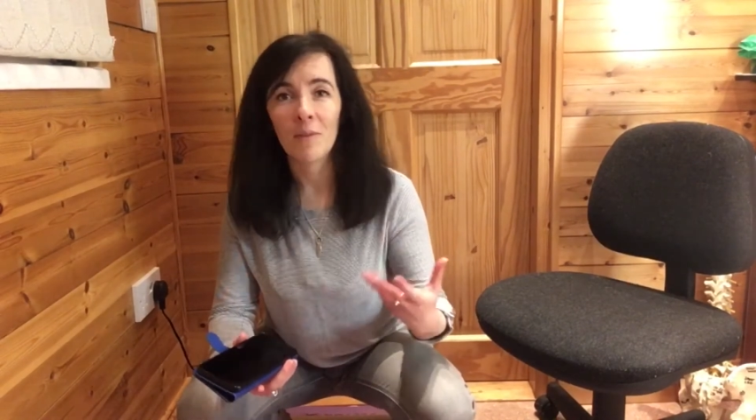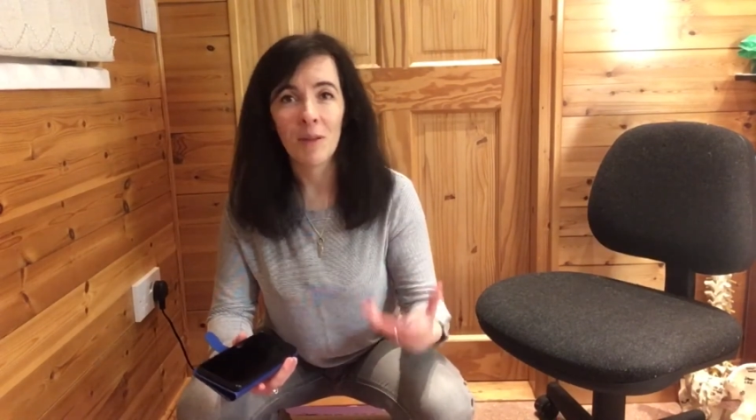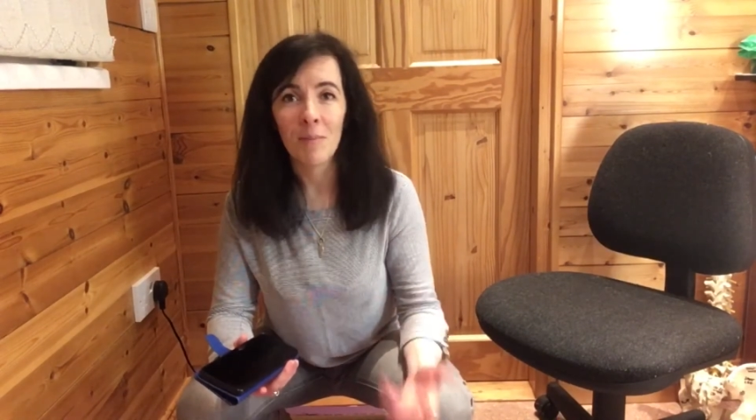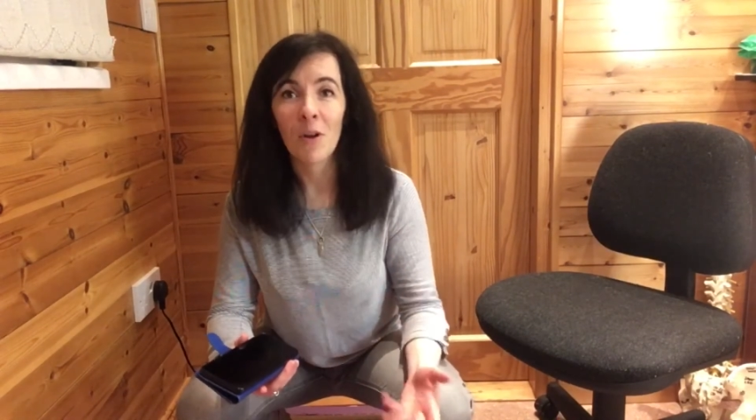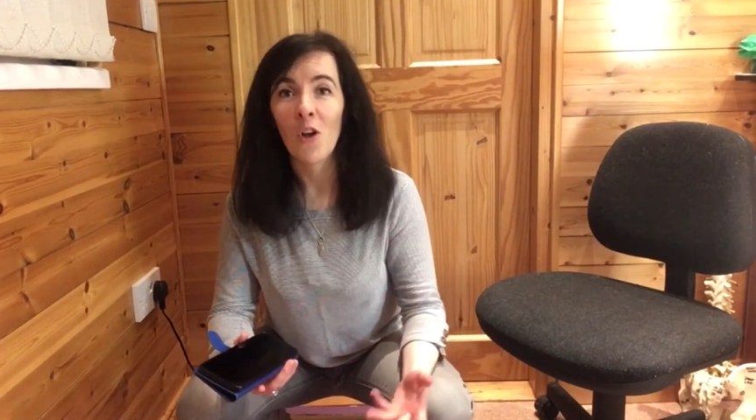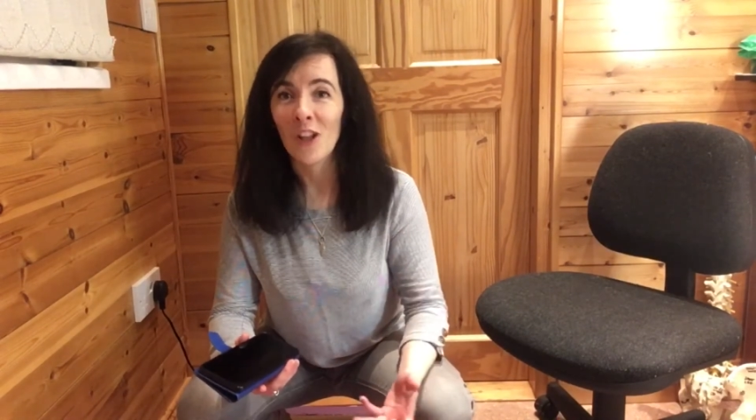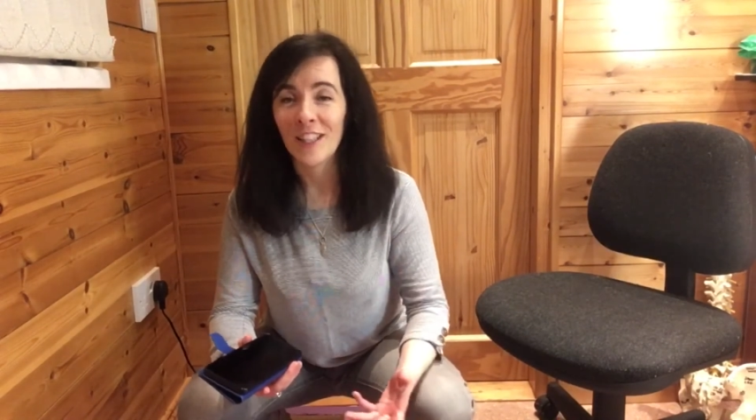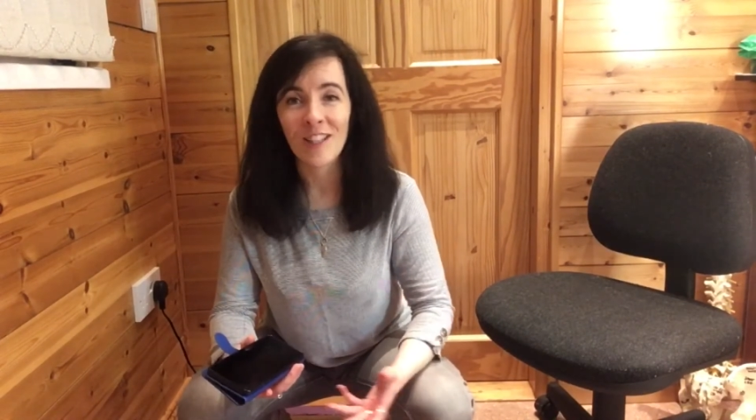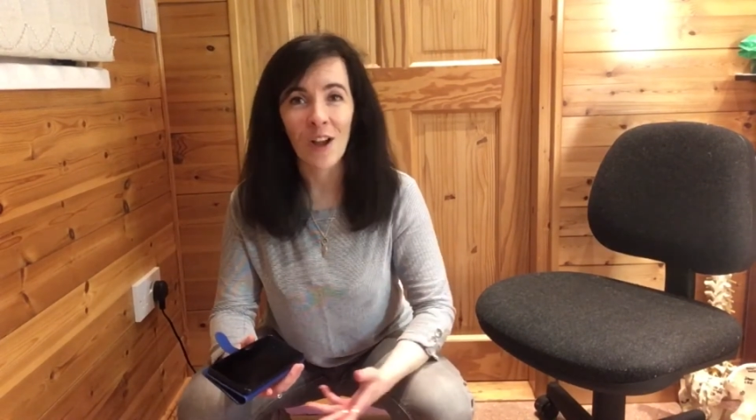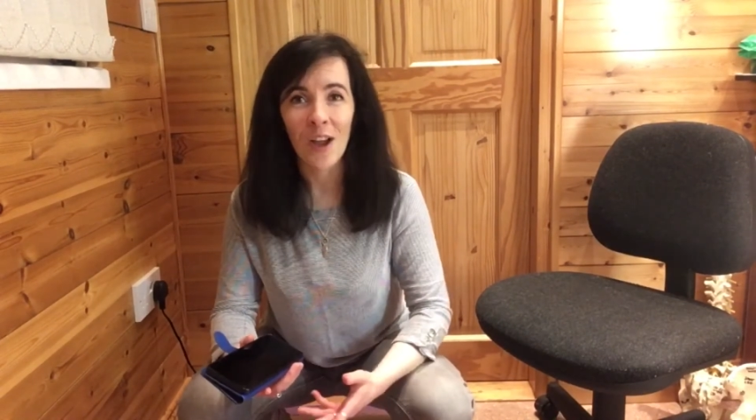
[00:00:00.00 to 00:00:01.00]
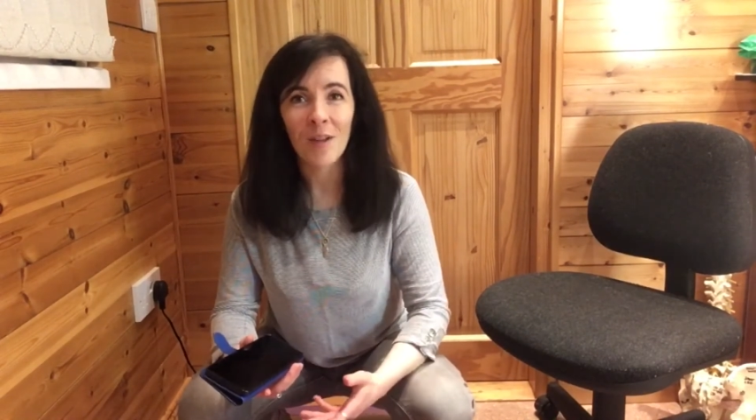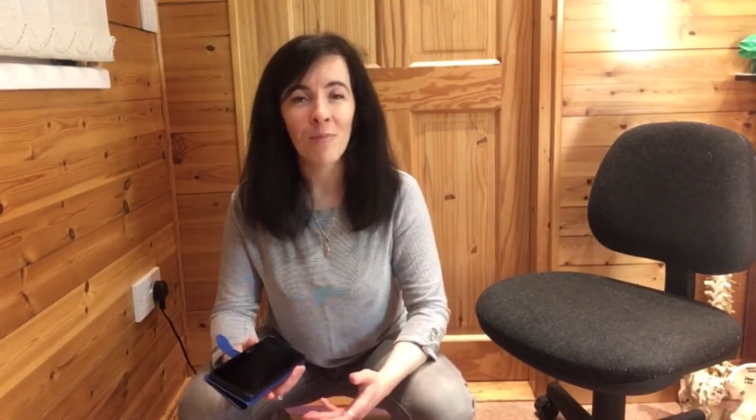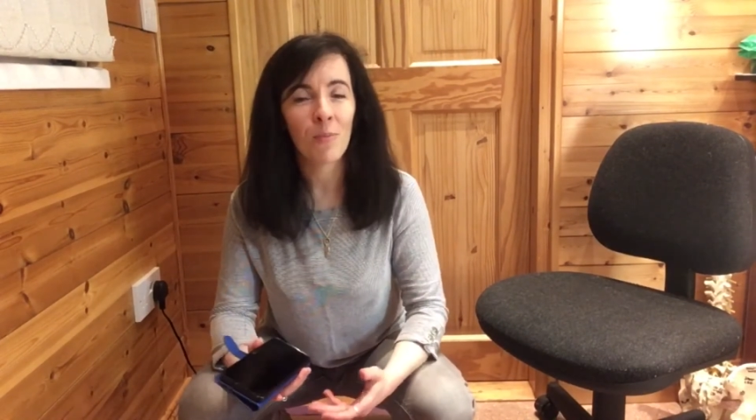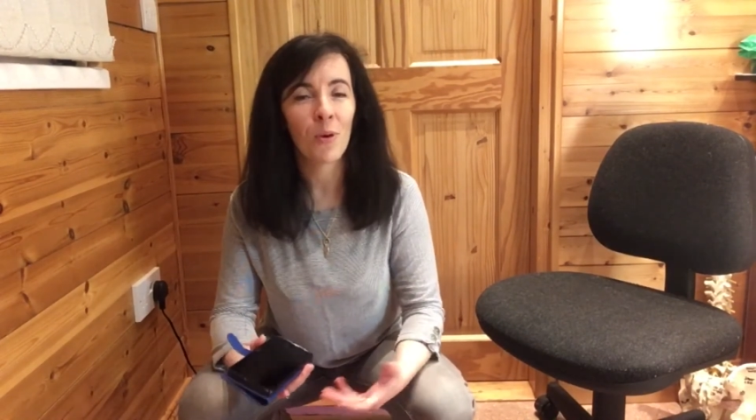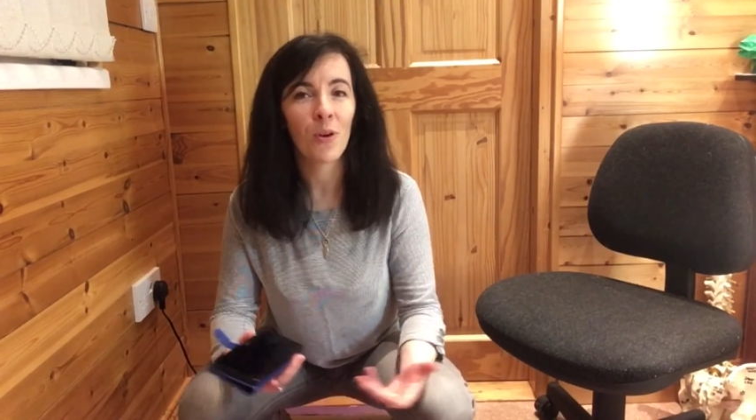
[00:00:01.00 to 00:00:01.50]
people all the time,
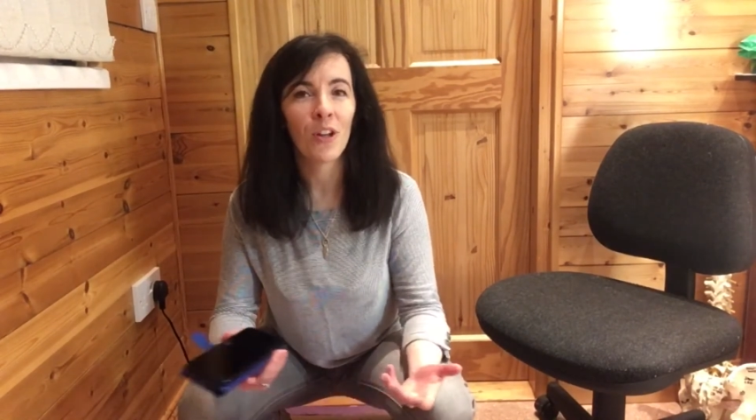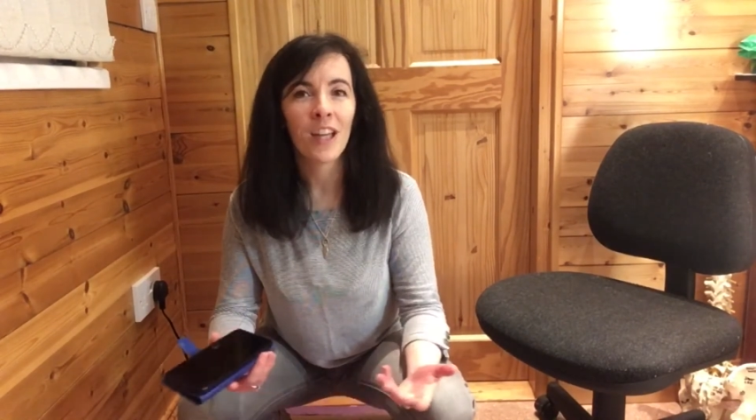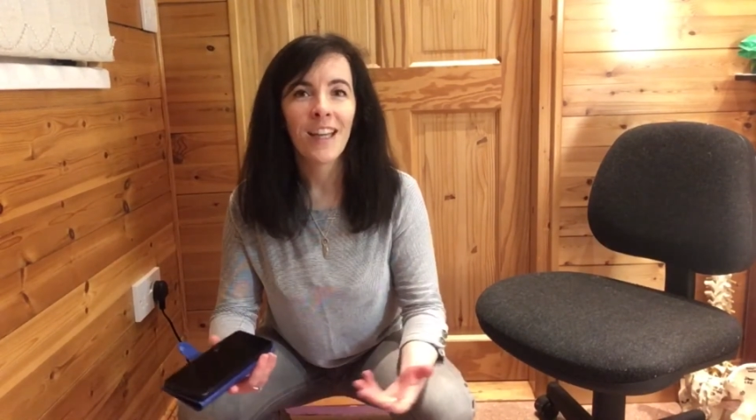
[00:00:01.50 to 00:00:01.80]
but